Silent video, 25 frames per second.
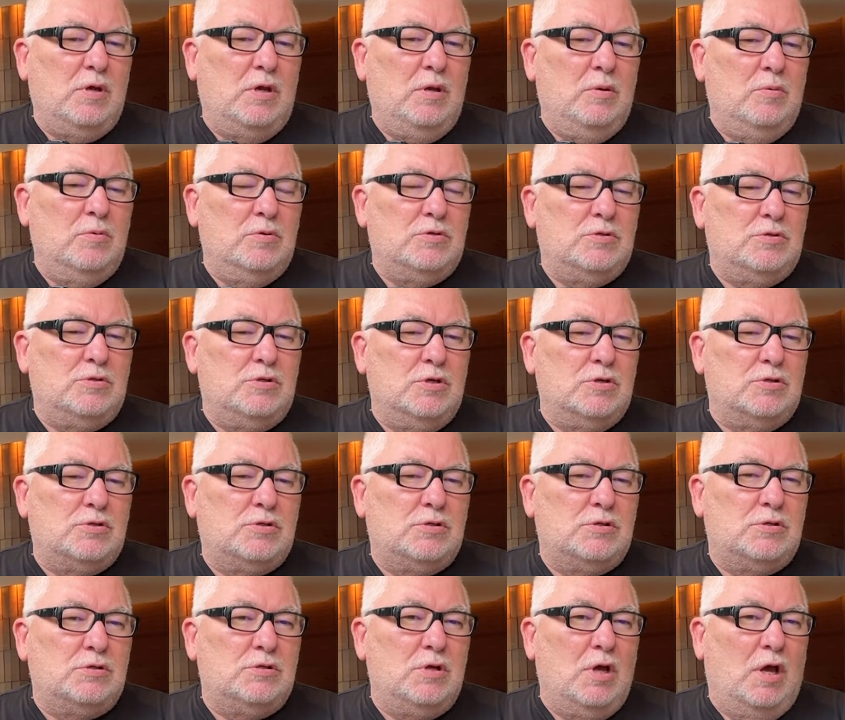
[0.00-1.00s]
was
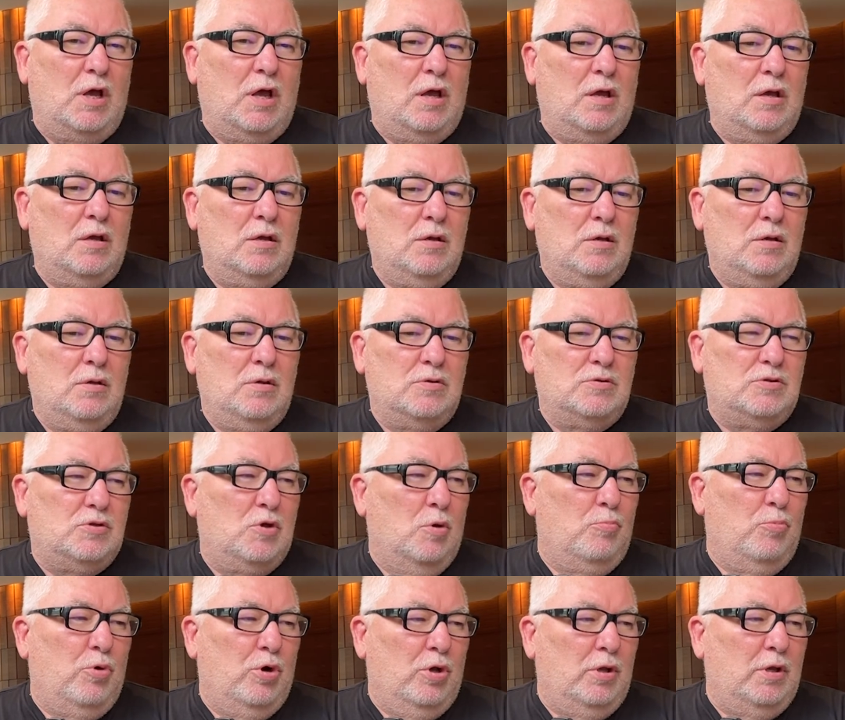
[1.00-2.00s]
just so
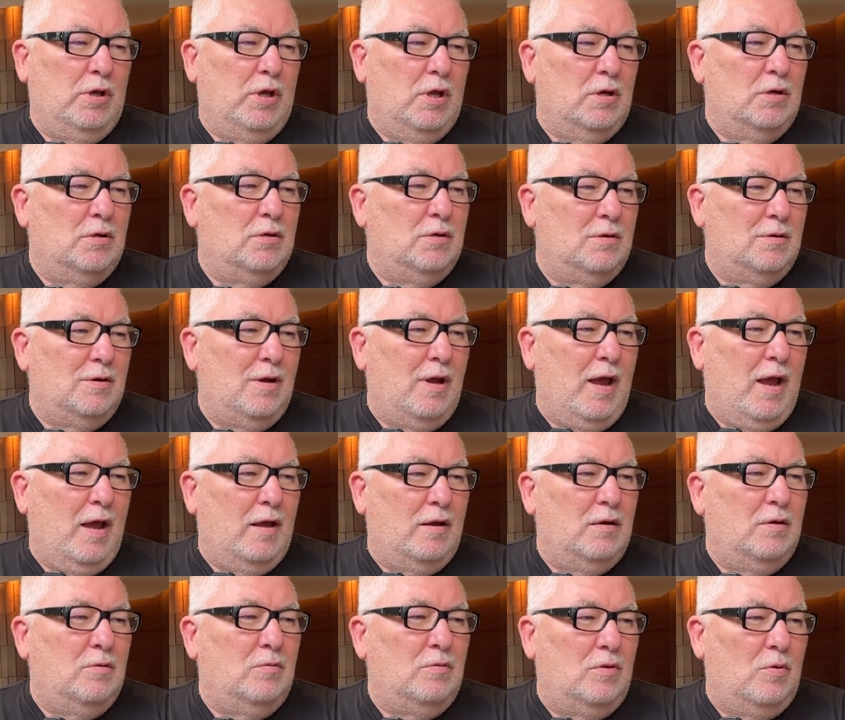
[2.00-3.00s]
brilliant at
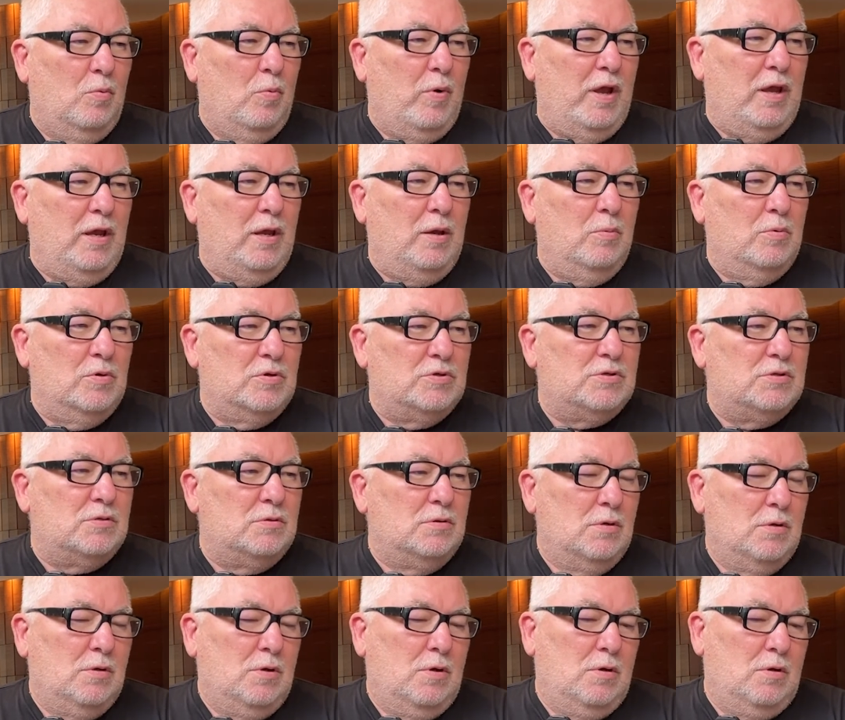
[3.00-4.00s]
the way he was
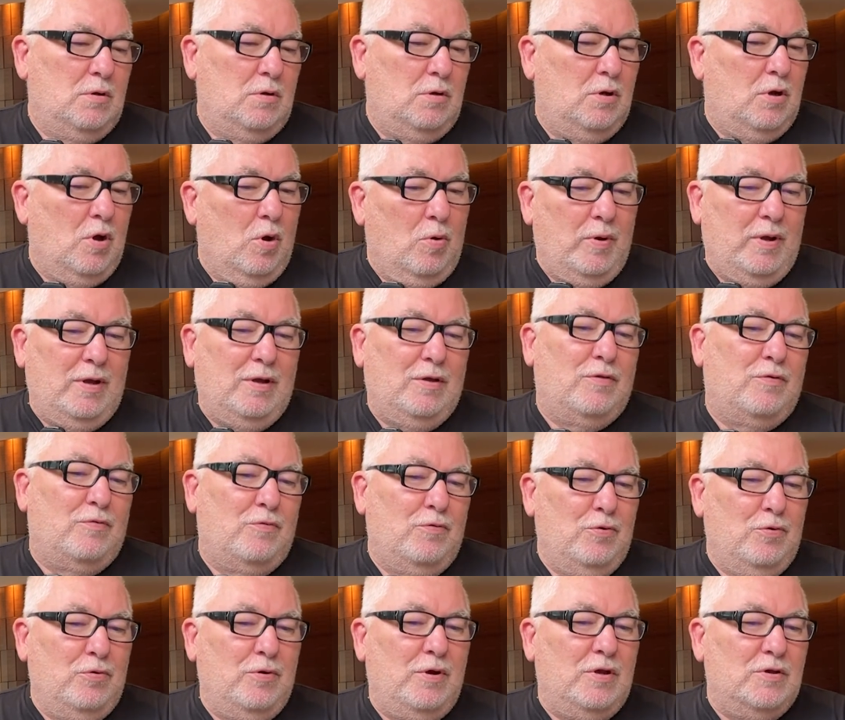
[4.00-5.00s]
going
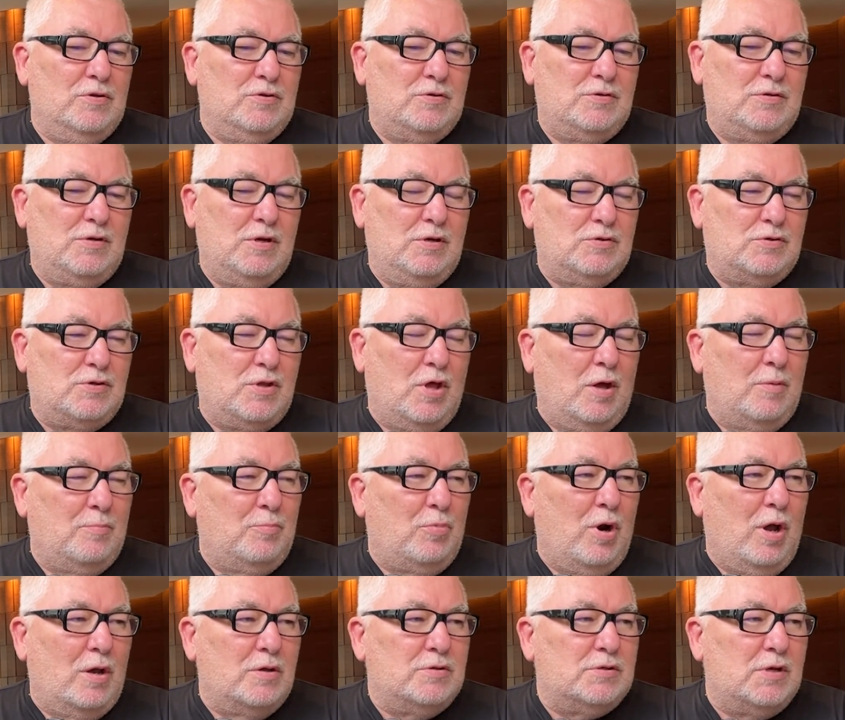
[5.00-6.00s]
through his thought
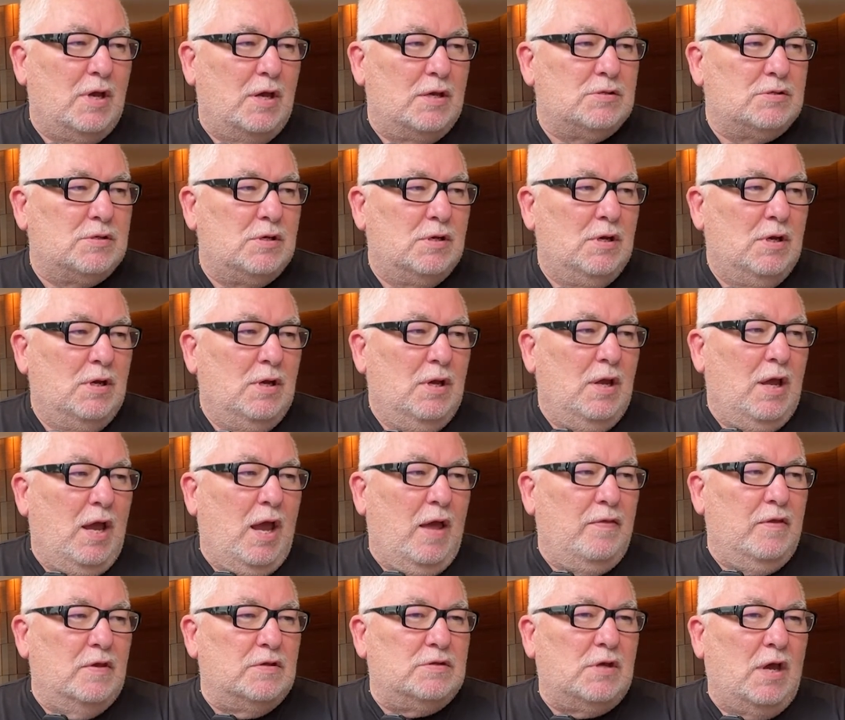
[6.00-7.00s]
process,
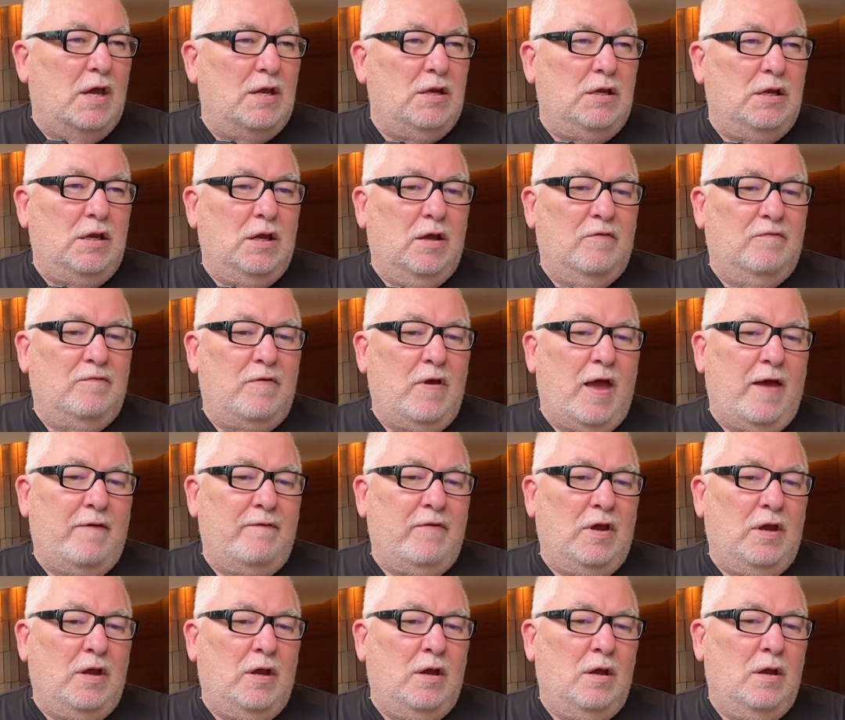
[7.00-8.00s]
and this idea of
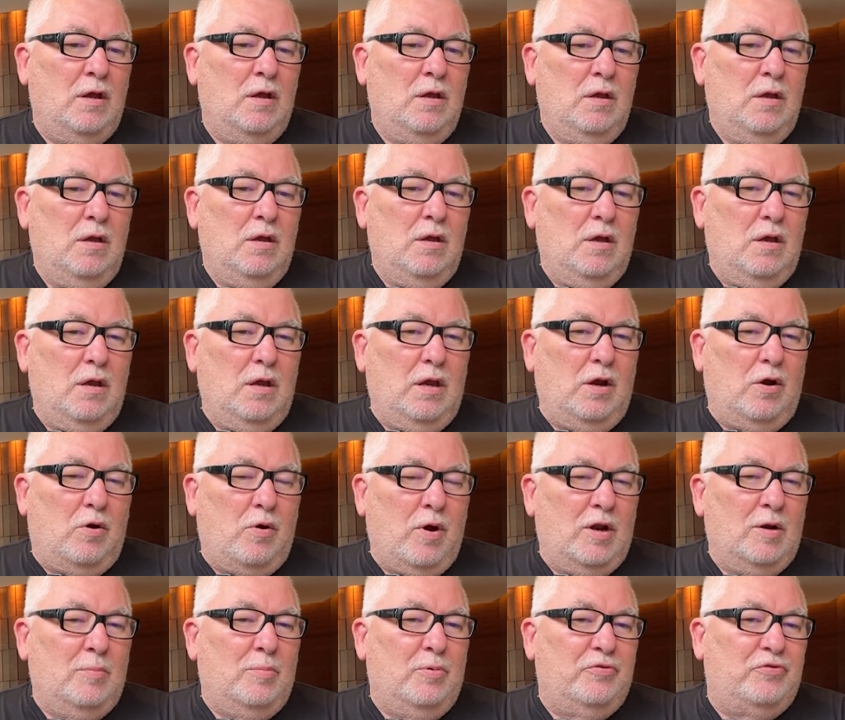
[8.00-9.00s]
having
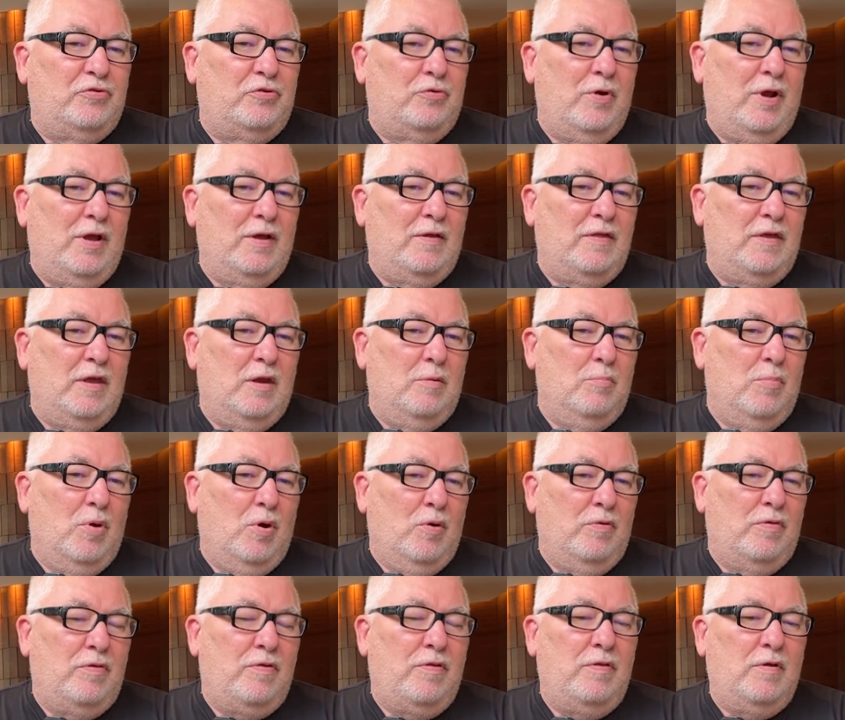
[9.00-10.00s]
incredible strength in
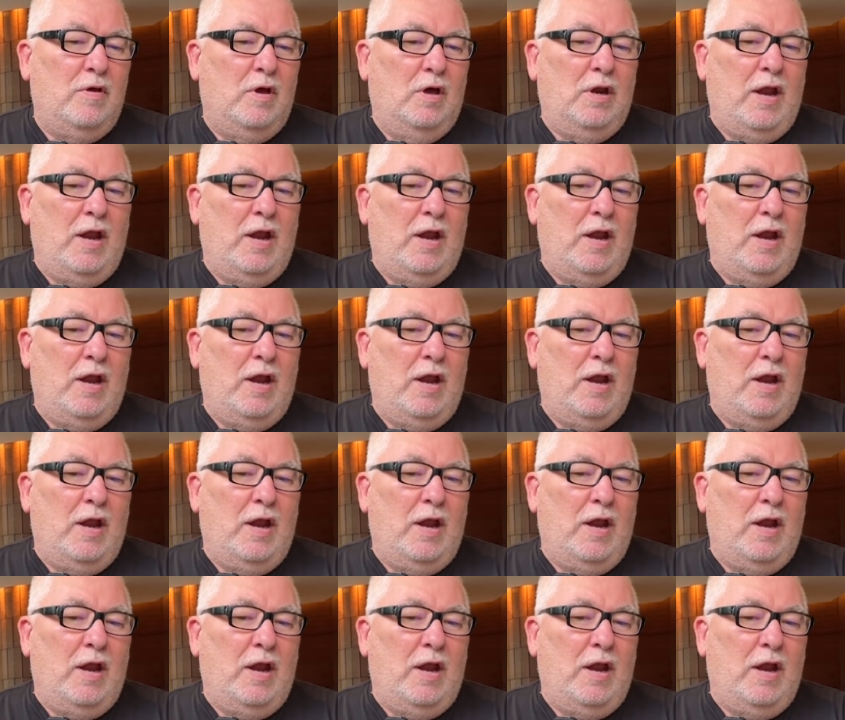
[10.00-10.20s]
both an